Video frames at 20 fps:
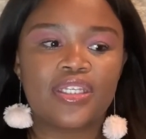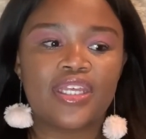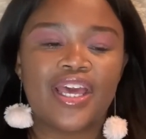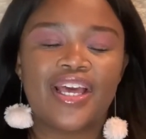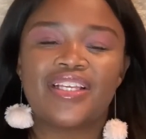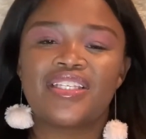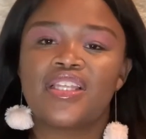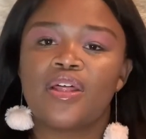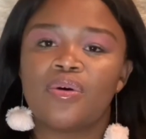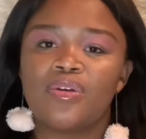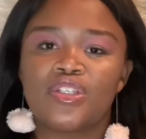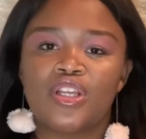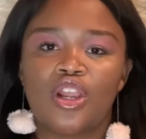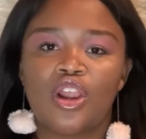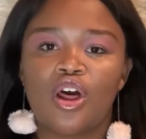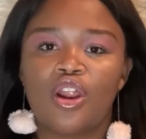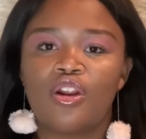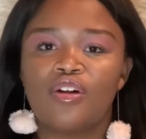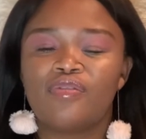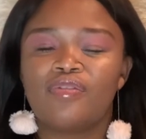Yes, there was a
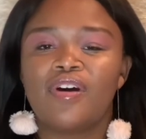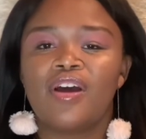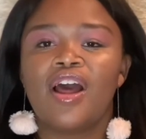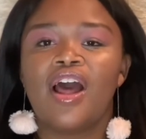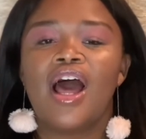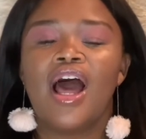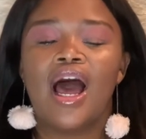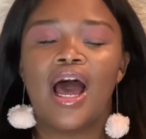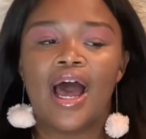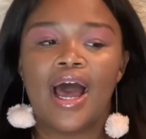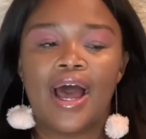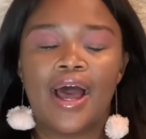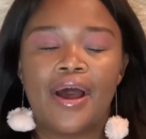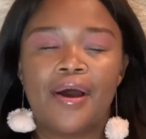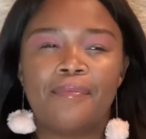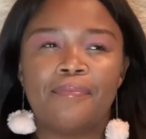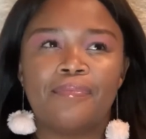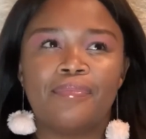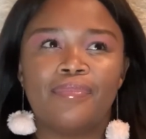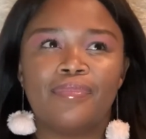lot of
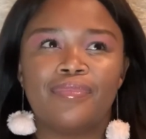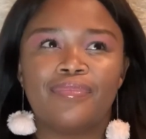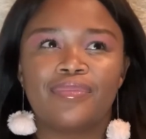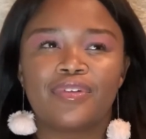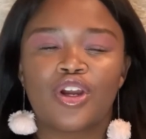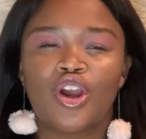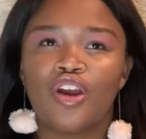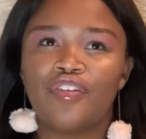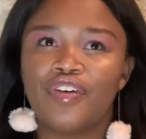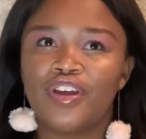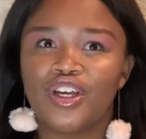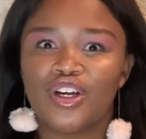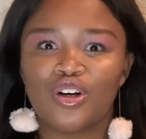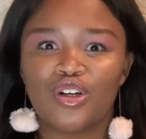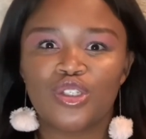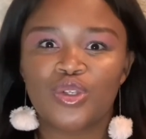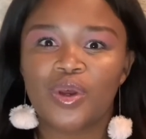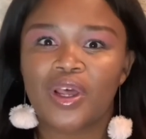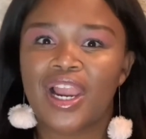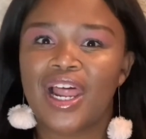curvy
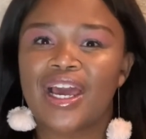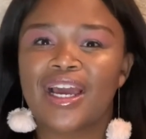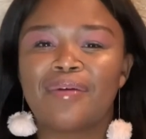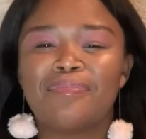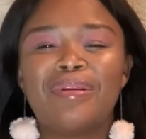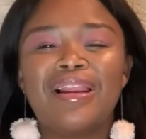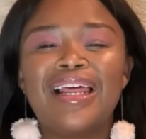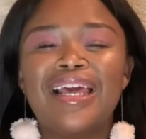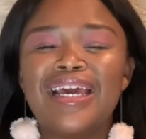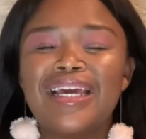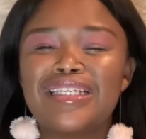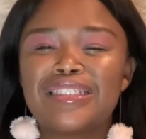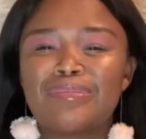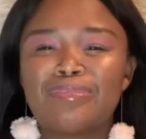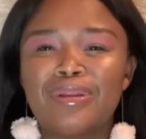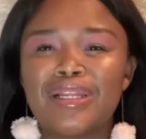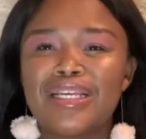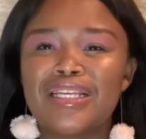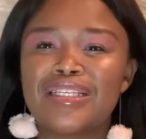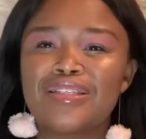girls who were like, please
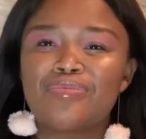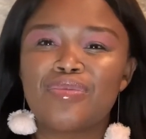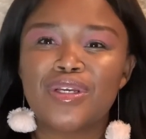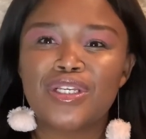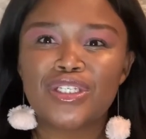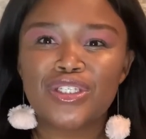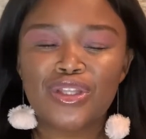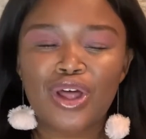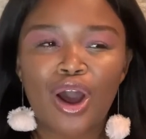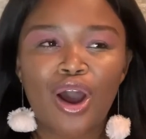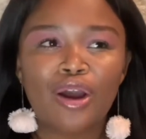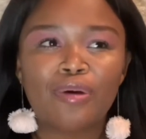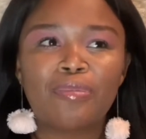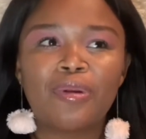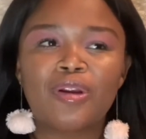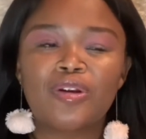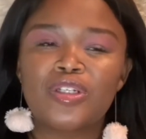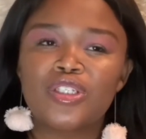restock,